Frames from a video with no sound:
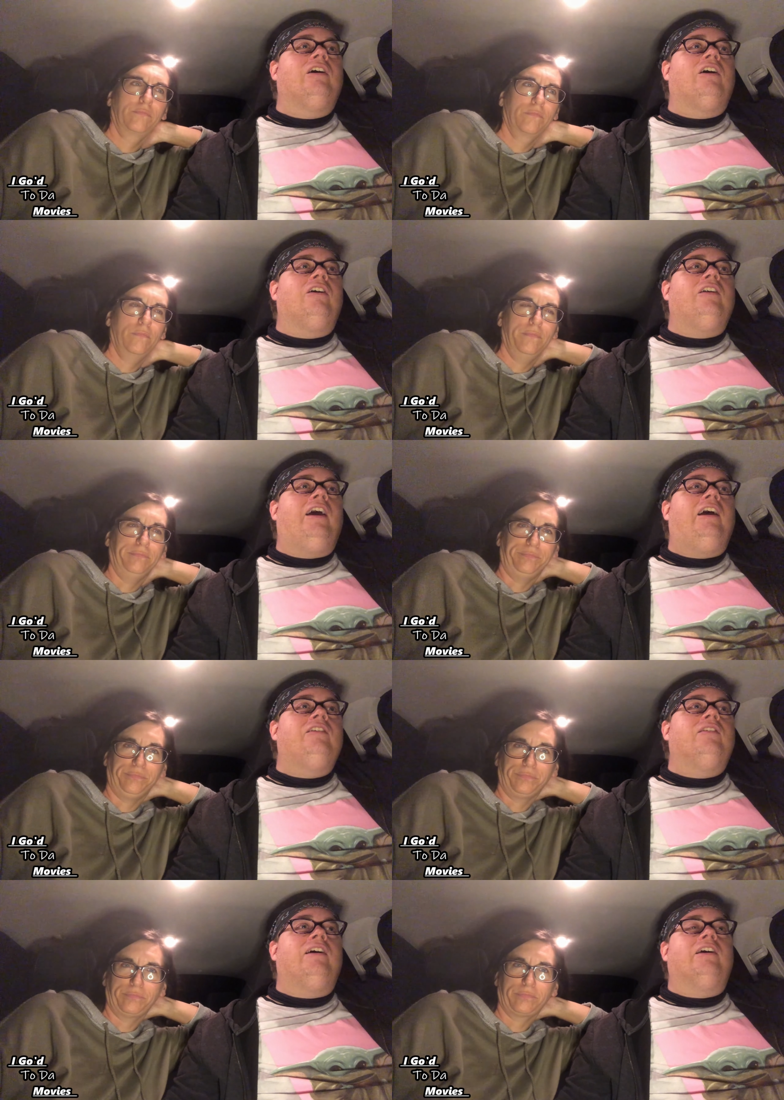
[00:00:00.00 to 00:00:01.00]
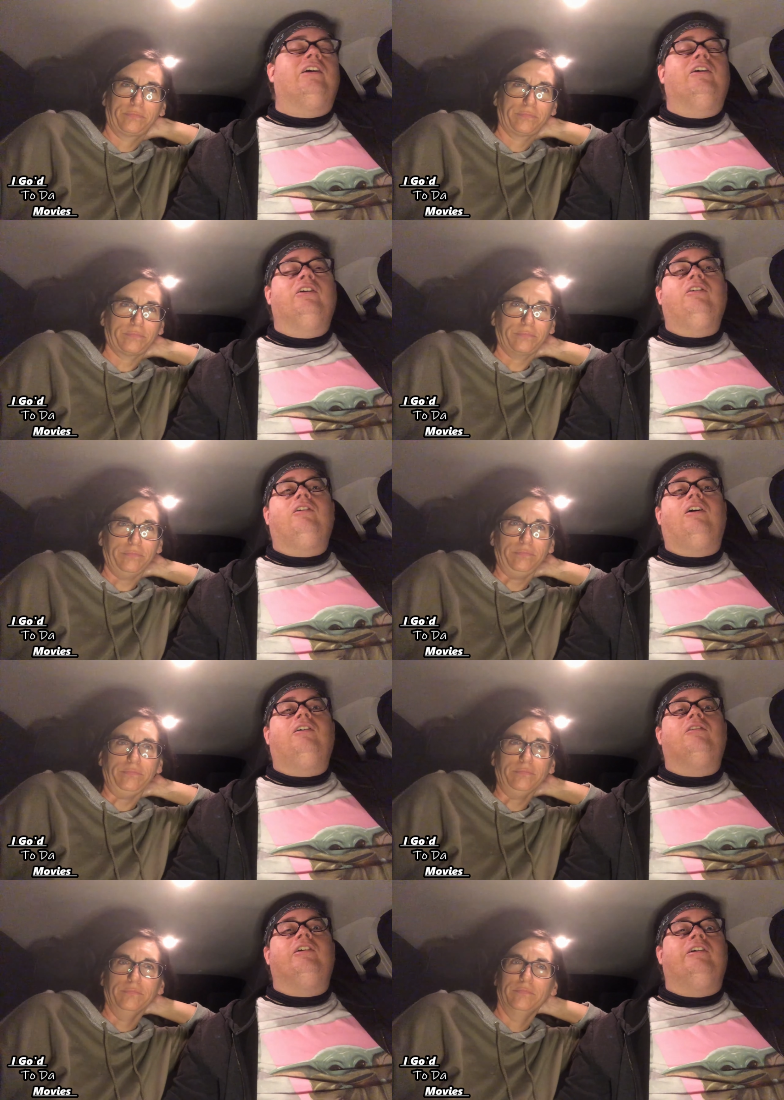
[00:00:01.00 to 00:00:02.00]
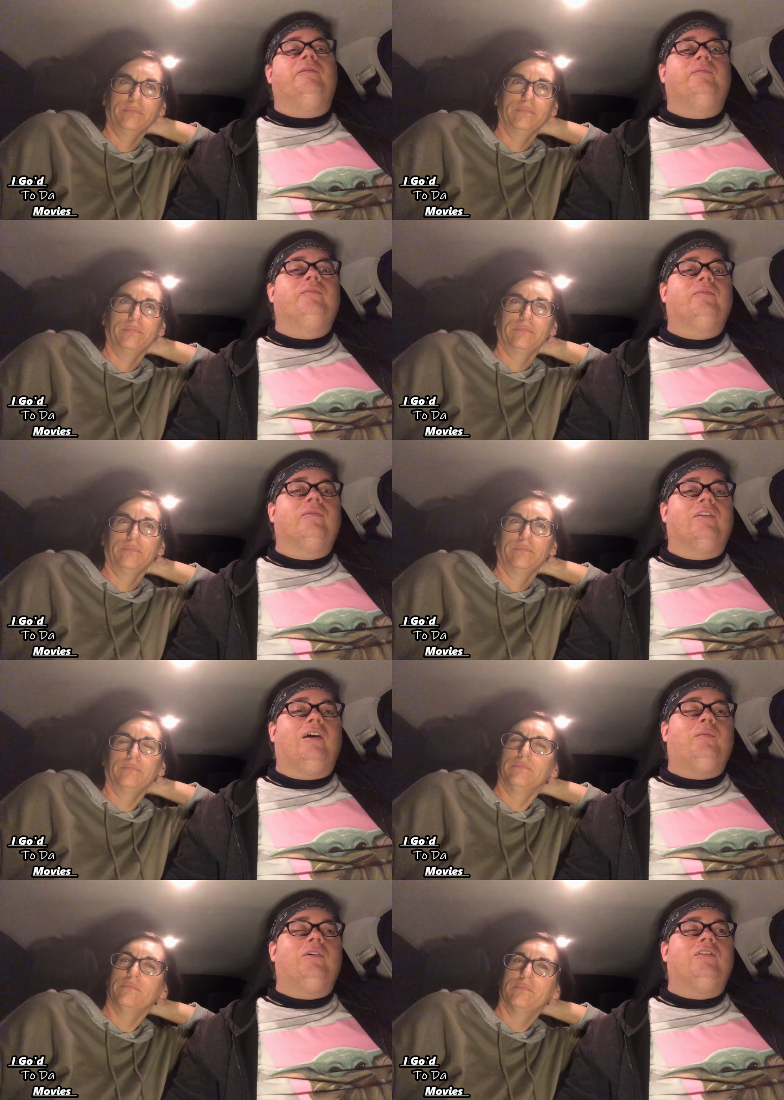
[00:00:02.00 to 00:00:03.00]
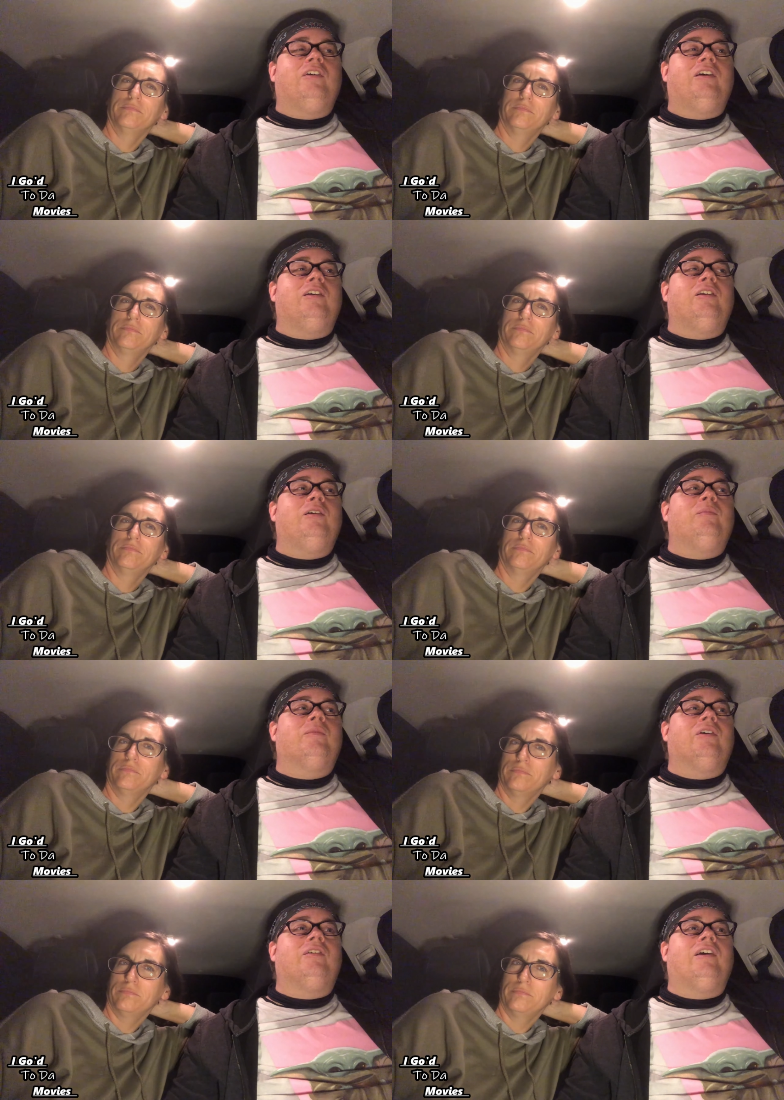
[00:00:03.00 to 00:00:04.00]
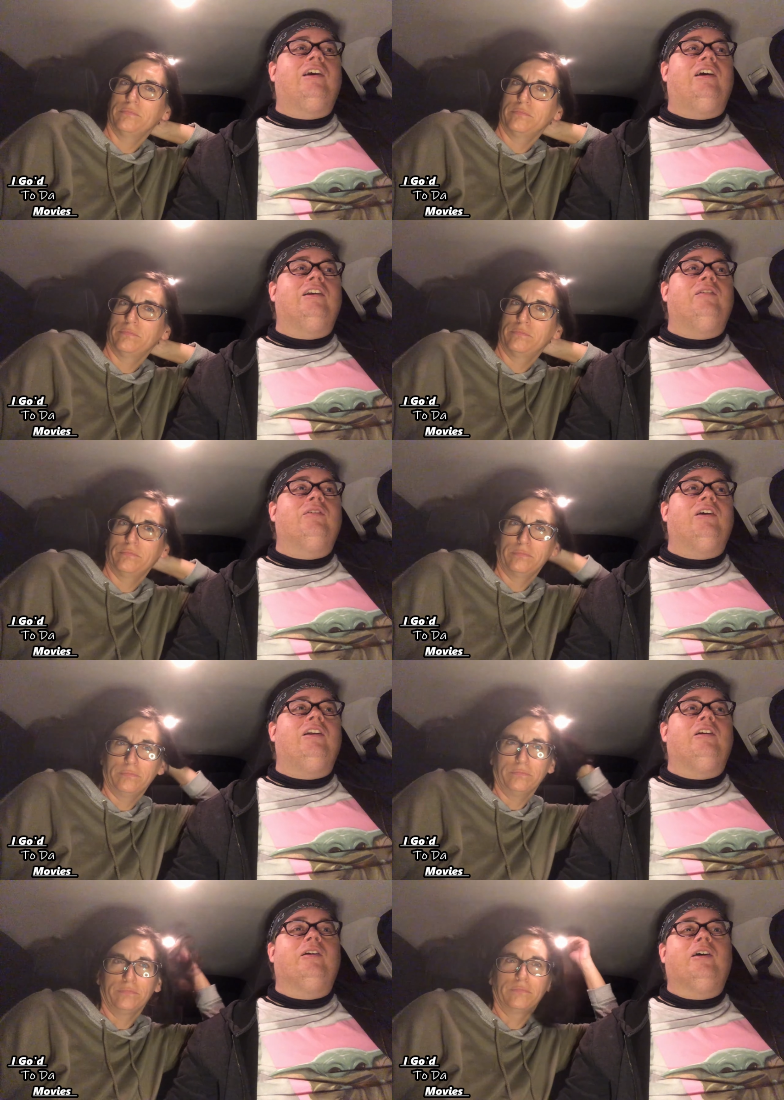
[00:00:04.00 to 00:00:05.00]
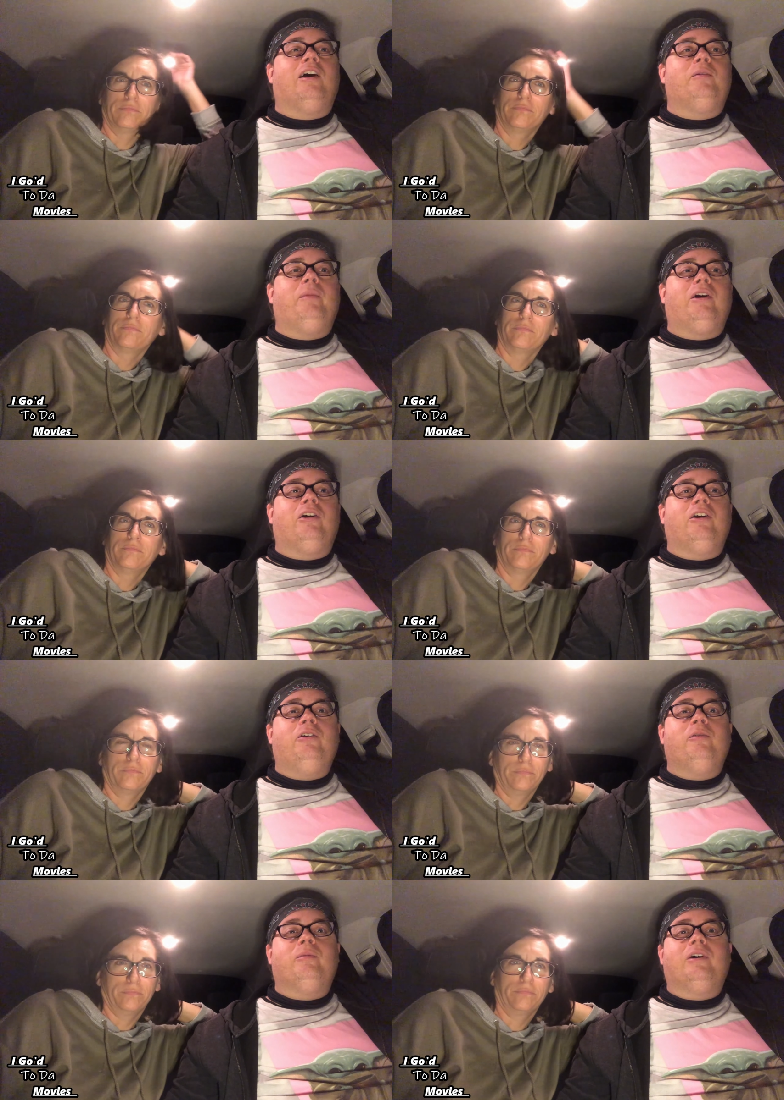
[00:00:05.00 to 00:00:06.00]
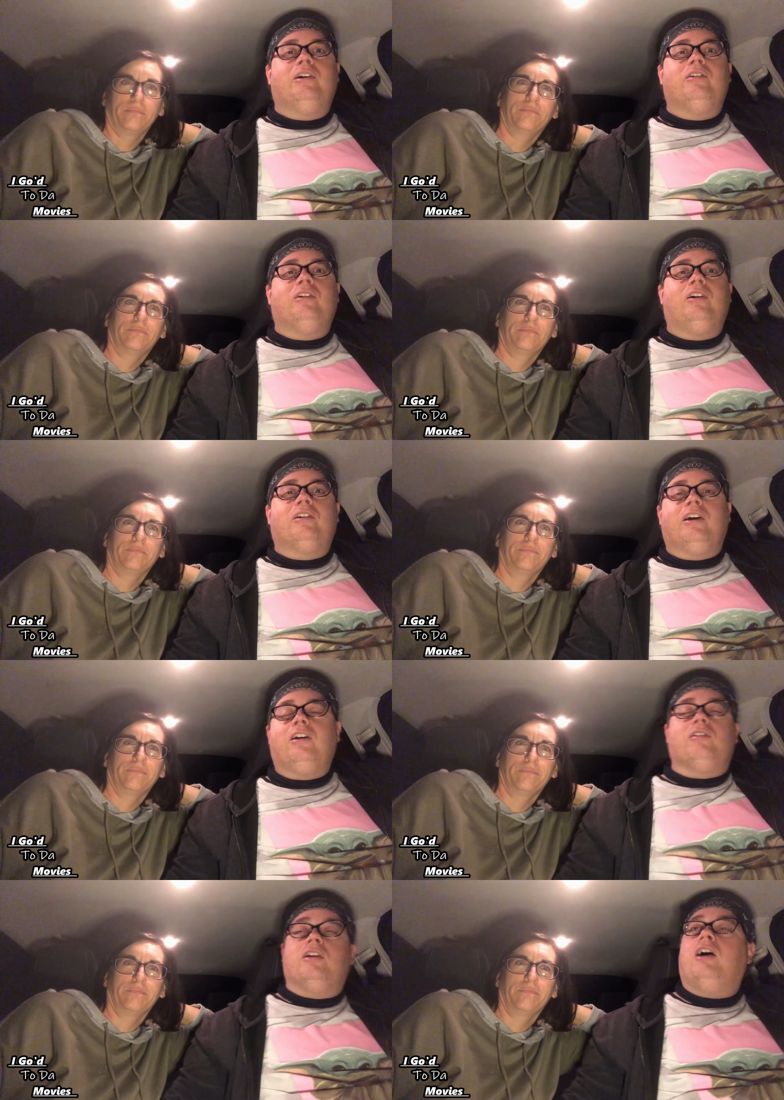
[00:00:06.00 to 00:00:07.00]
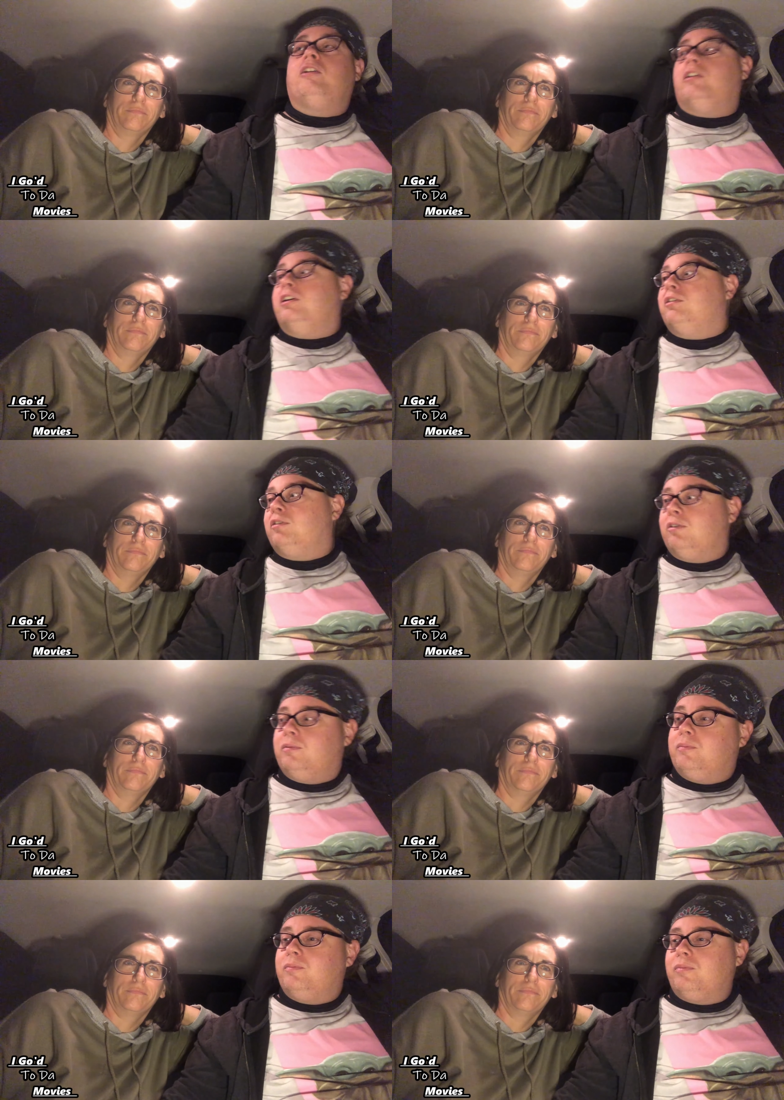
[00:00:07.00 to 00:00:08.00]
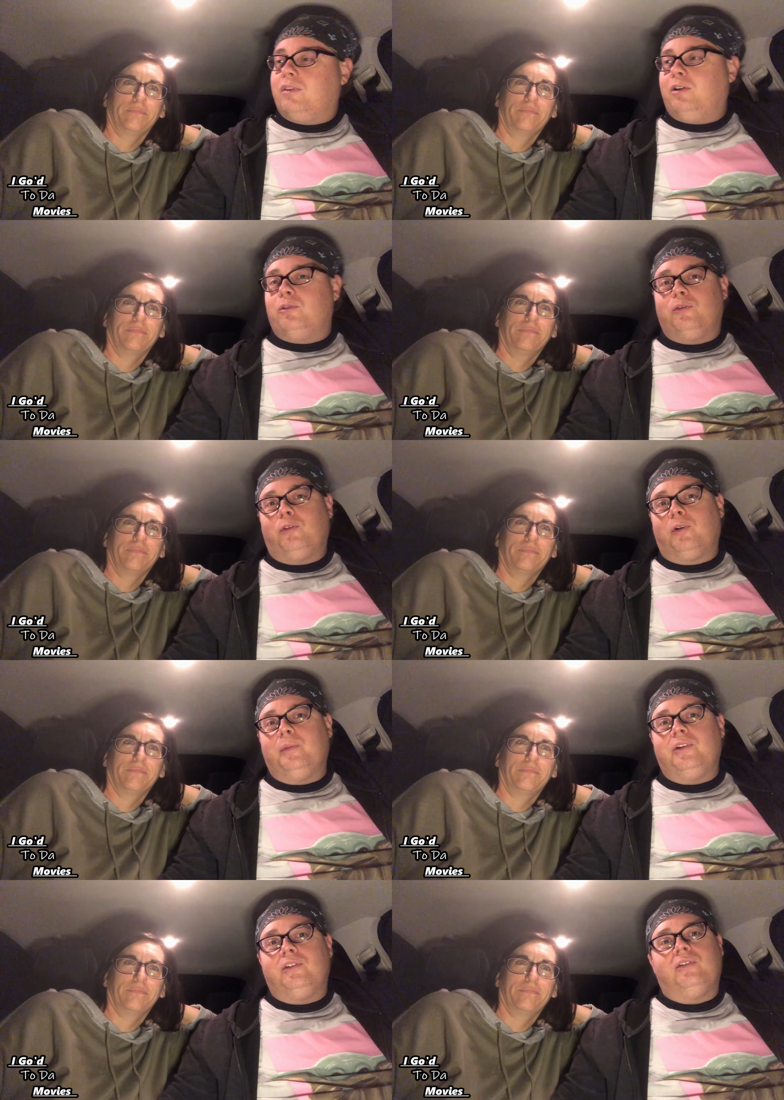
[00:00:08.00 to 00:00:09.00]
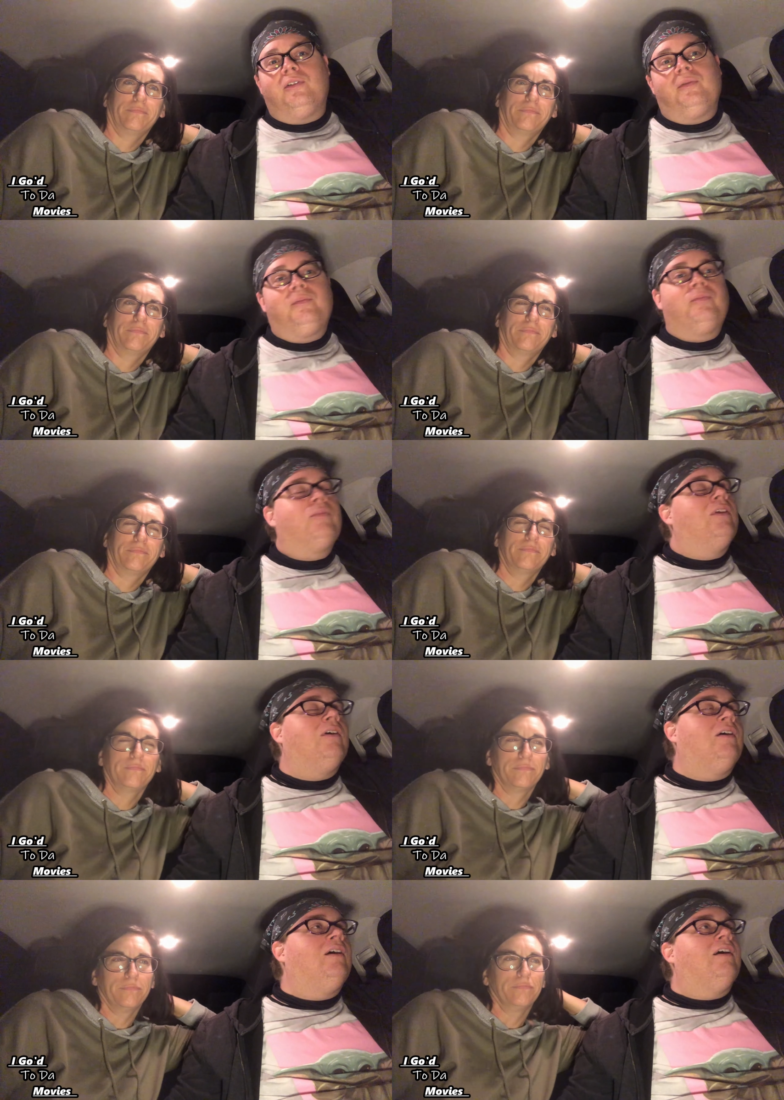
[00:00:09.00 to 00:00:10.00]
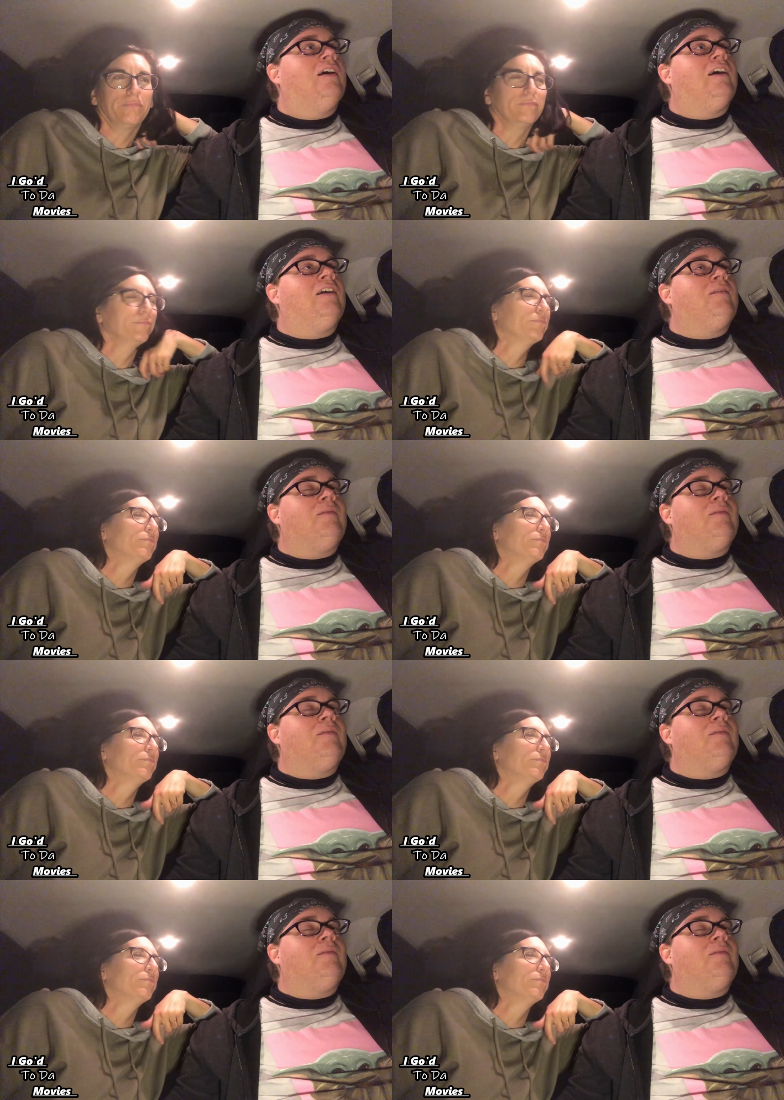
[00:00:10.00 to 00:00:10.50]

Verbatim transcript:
Speaker 1: her dad's like, "You're ornery. I'm gonna take you them because I can't even get any guy to marry you because on account of the honoriness. That was aforementioned, and